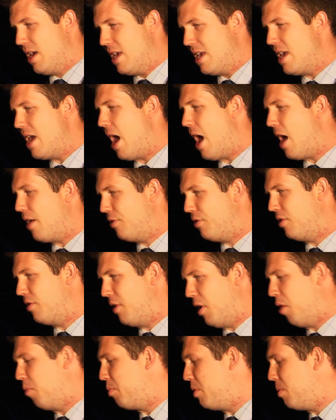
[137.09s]
He has to
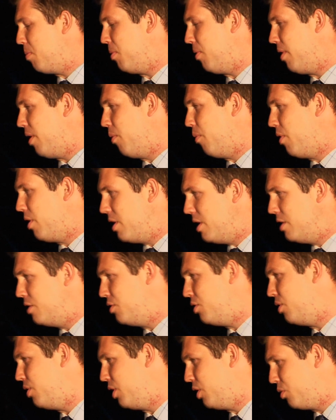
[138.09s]
tell people that what he's
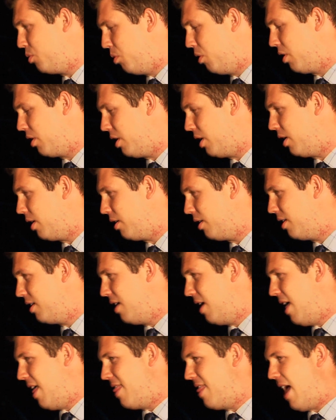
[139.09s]
doing is working,
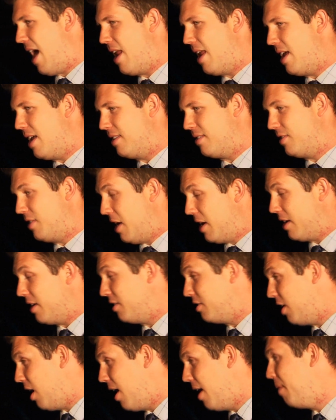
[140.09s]
that it's
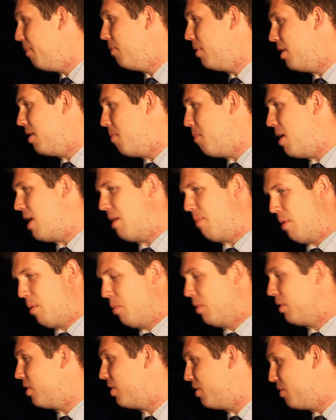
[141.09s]
taking time, and it may not be
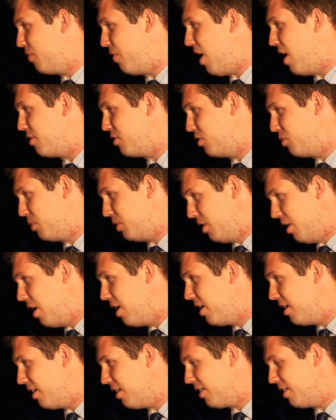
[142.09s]
working as fast as we'd
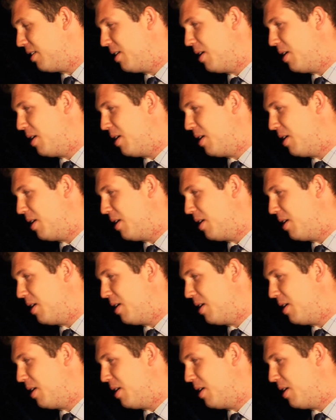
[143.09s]
like,